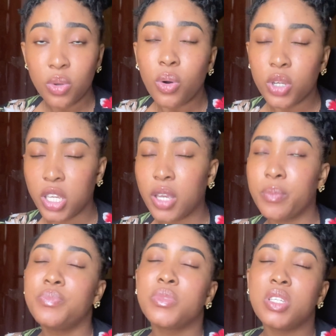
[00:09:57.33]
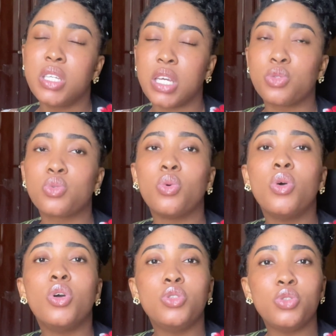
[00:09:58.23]
Okay, yes, so
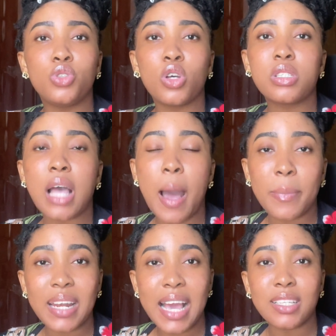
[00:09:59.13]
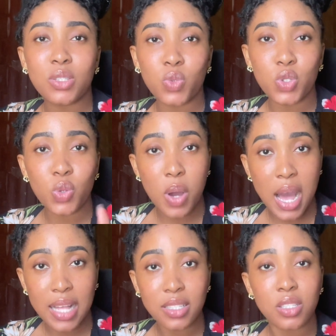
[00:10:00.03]
you just apply it with your
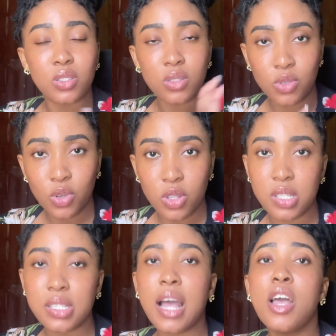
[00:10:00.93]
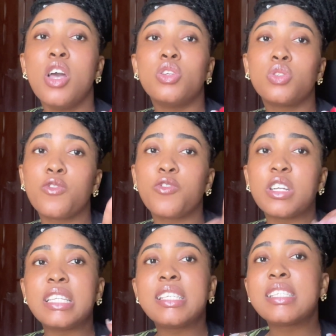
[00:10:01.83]
hands, you understand. So for
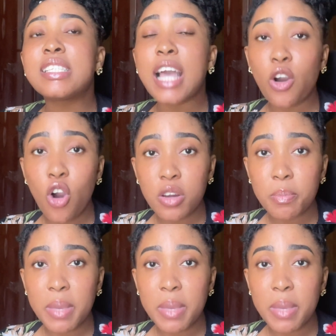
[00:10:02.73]
the second